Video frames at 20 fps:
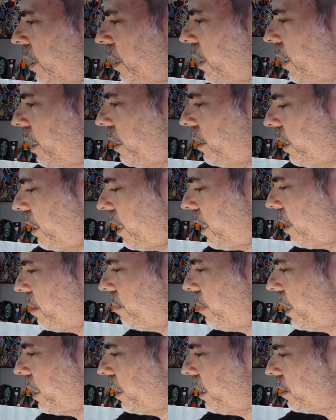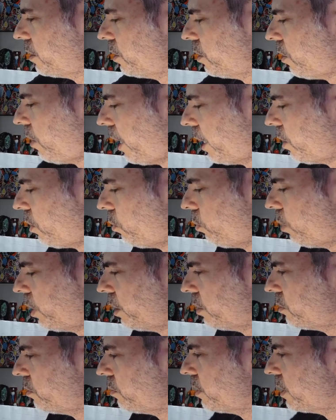And then I might, I don't want
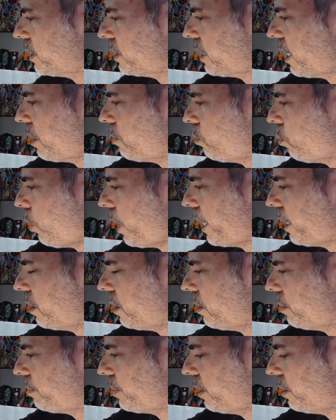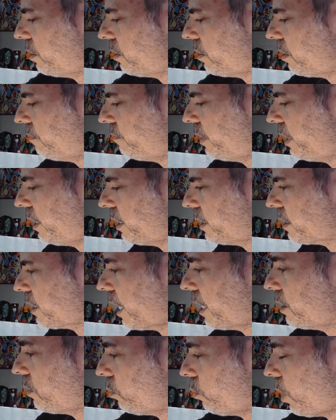to do the same weight up here of this.
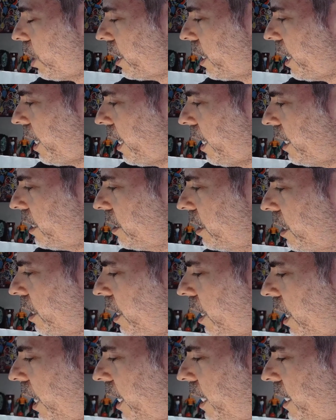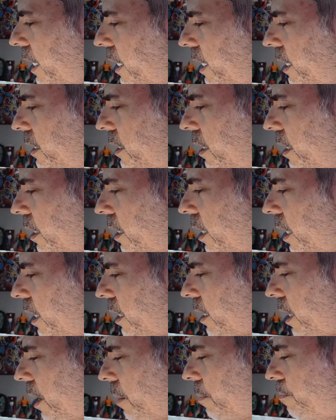I want to add, I need
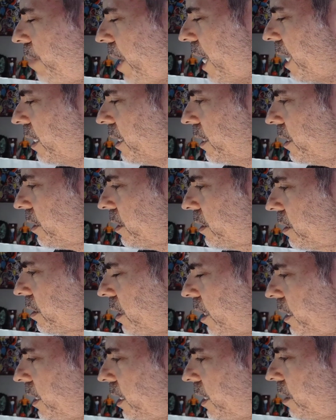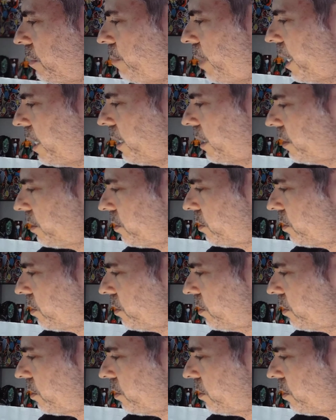a balance. I need a balance.